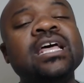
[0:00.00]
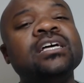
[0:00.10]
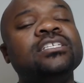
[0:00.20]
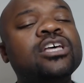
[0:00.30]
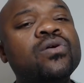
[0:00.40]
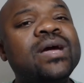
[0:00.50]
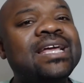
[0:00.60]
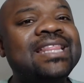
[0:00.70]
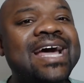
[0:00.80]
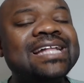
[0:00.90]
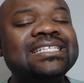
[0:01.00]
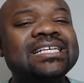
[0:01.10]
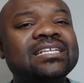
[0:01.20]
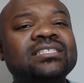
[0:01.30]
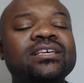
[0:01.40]
So in that
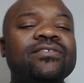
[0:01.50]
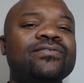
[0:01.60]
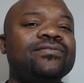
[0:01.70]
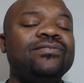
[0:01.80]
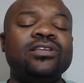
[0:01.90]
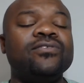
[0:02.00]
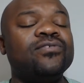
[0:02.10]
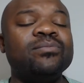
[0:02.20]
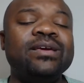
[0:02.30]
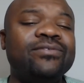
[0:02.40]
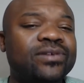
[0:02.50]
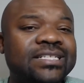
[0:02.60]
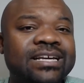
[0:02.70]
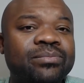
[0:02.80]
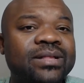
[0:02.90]
sense, if you know, for me, for
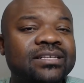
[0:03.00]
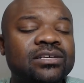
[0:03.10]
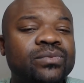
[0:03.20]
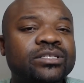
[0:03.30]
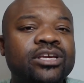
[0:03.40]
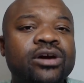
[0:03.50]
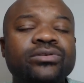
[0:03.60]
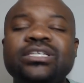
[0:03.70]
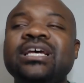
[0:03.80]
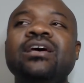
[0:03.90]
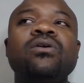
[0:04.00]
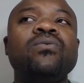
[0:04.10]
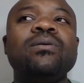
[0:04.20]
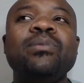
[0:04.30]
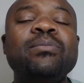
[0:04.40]
example, as someone's coach,
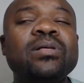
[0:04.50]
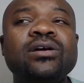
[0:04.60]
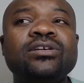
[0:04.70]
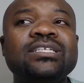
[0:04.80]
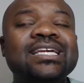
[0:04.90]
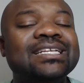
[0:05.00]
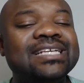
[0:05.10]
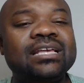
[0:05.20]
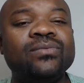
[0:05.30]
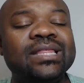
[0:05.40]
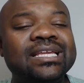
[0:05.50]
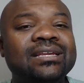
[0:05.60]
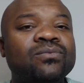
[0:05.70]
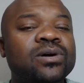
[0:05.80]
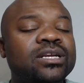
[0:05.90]
when people understand exactly what they
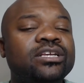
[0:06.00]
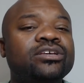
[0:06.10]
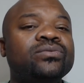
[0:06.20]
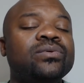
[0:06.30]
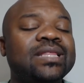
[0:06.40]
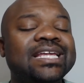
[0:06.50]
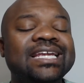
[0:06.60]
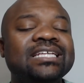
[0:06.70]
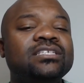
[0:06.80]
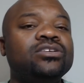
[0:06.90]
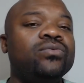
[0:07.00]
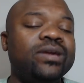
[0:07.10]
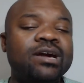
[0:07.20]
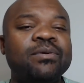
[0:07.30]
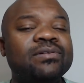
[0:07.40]
want to do and what they need to do, and we
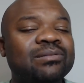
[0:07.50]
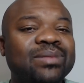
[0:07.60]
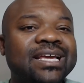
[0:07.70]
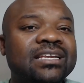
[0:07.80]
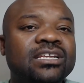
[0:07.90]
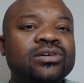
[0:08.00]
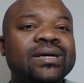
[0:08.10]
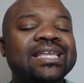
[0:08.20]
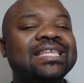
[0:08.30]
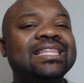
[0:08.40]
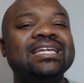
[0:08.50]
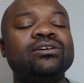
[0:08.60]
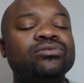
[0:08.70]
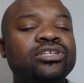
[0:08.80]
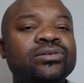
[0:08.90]
come up with a plan to do it, and then they
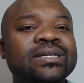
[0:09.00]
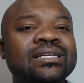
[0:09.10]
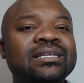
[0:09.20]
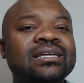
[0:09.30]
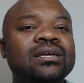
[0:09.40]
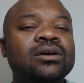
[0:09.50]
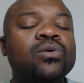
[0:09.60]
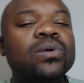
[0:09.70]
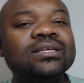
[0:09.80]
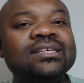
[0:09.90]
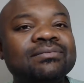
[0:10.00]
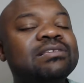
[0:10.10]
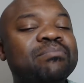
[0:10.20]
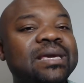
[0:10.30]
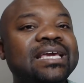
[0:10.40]
don't do it, well, it's up to
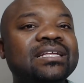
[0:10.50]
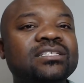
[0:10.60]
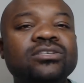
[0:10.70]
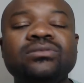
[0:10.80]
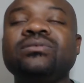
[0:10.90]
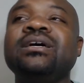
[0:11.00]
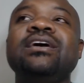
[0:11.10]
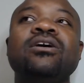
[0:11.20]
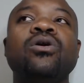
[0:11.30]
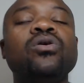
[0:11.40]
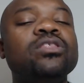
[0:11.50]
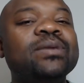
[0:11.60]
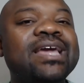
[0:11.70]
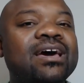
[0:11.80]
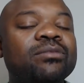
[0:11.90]
me to hold them
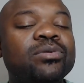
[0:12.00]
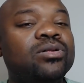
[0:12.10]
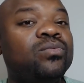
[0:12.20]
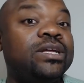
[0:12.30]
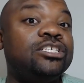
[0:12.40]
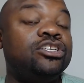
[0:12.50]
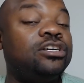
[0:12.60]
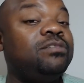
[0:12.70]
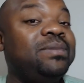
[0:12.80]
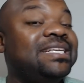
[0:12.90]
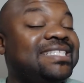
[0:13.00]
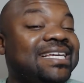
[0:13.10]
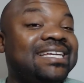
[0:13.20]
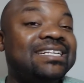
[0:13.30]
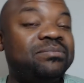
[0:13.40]
accountable, which could be
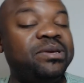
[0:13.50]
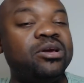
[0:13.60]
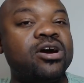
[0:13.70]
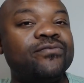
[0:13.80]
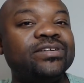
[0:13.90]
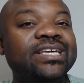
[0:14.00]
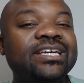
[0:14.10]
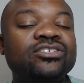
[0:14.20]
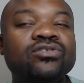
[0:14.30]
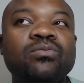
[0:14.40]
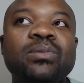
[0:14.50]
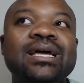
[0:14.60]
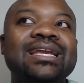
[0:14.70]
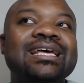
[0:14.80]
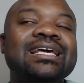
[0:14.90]
seen as being confrontational, but